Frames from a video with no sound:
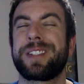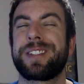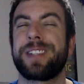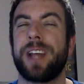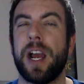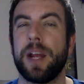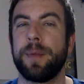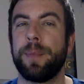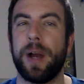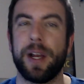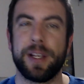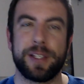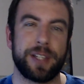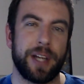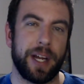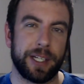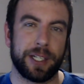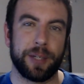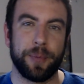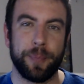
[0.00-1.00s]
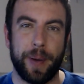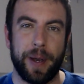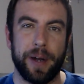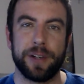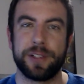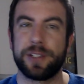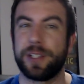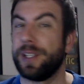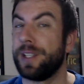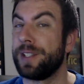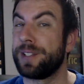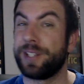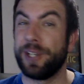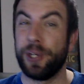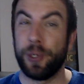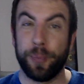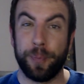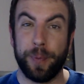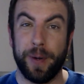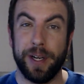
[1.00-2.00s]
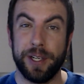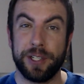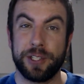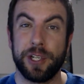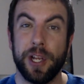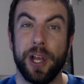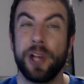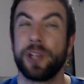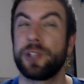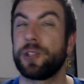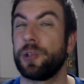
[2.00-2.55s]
a side-by-side -side comparison in Tilt Brush.